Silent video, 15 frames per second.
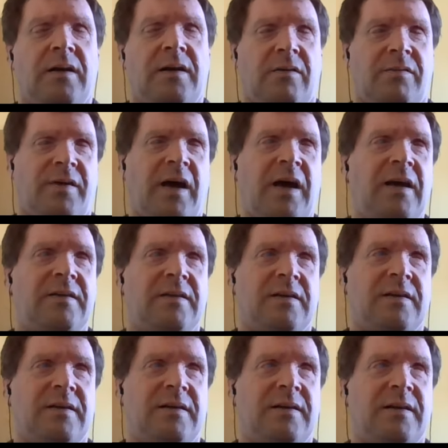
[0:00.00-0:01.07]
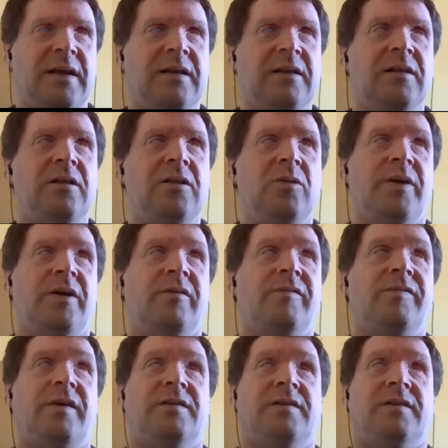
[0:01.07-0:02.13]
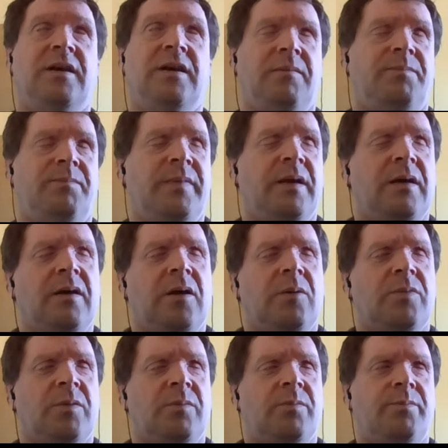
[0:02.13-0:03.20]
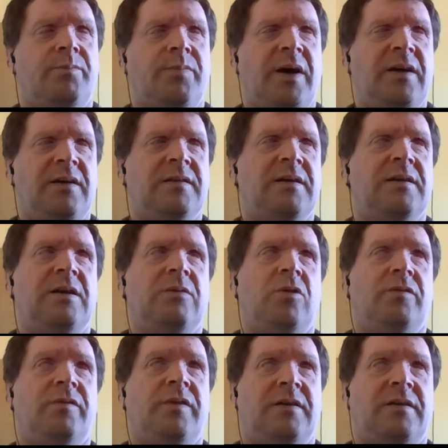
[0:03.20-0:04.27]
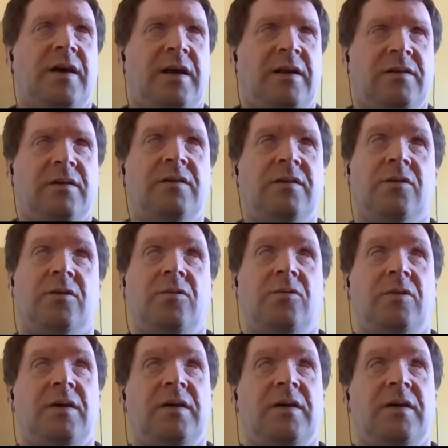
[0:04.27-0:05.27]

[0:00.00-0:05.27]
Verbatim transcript: Now that is a little bit fuzzy, but basically what they tend to do